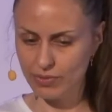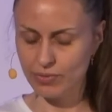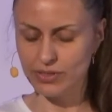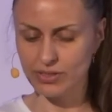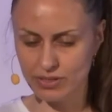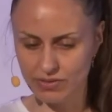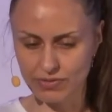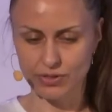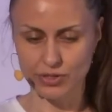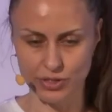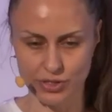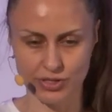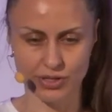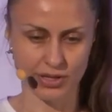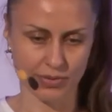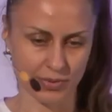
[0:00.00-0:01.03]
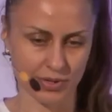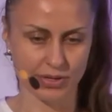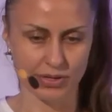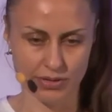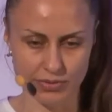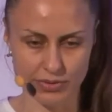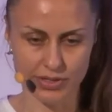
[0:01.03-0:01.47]
what's the version that we're
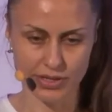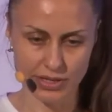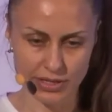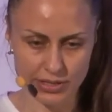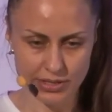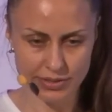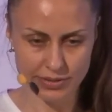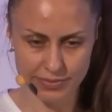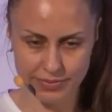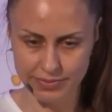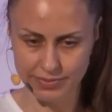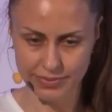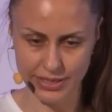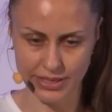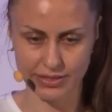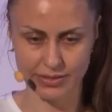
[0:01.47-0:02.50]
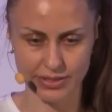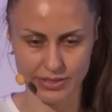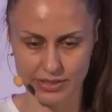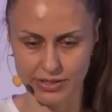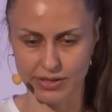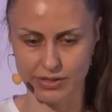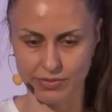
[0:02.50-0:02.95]
using, like it's
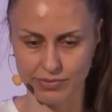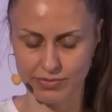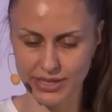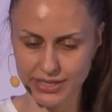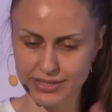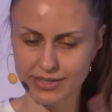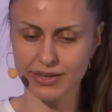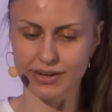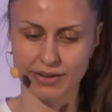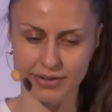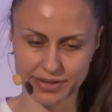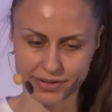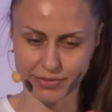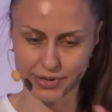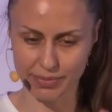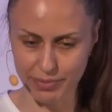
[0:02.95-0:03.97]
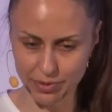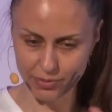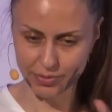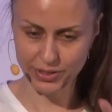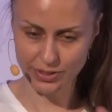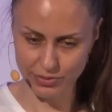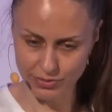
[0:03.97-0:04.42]
there in the repo,
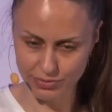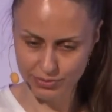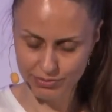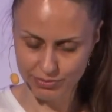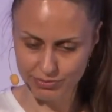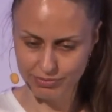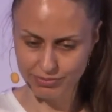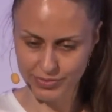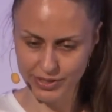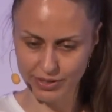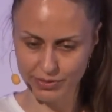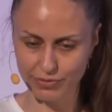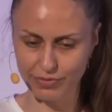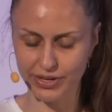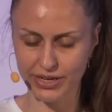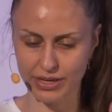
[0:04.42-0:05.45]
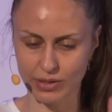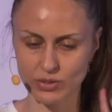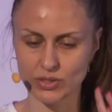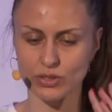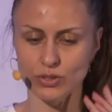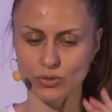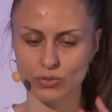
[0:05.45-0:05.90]
but you'll find out
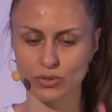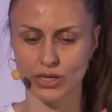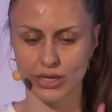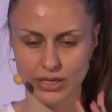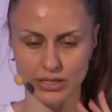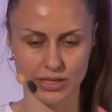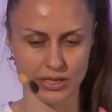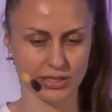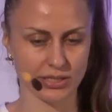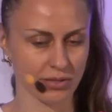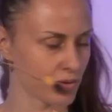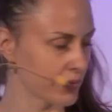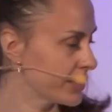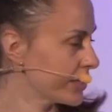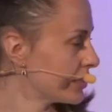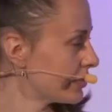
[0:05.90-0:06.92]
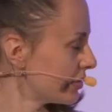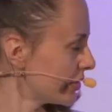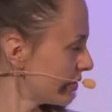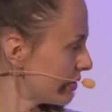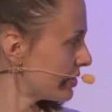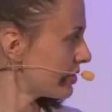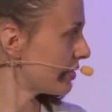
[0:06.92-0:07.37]
it's 2.9.0.
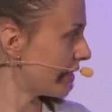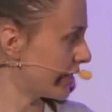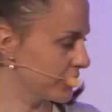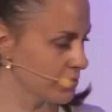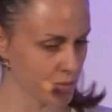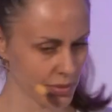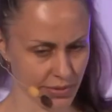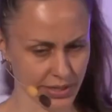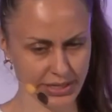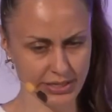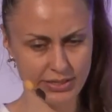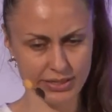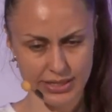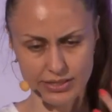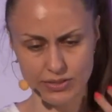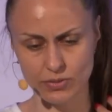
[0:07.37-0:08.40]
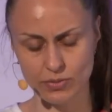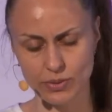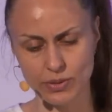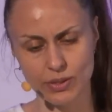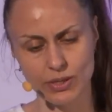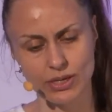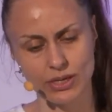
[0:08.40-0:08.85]
This is the last one, right? The latest
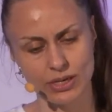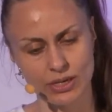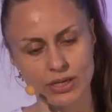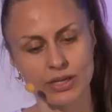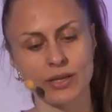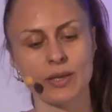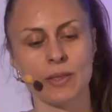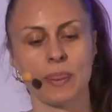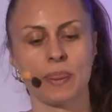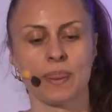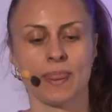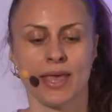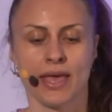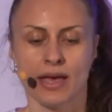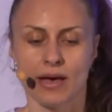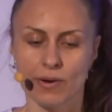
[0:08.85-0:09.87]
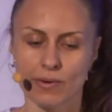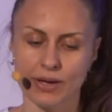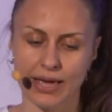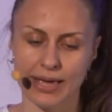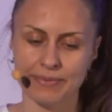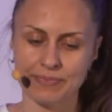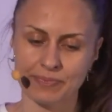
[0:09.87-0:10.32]
one.
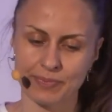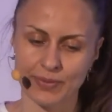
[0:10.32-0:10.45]
Okay,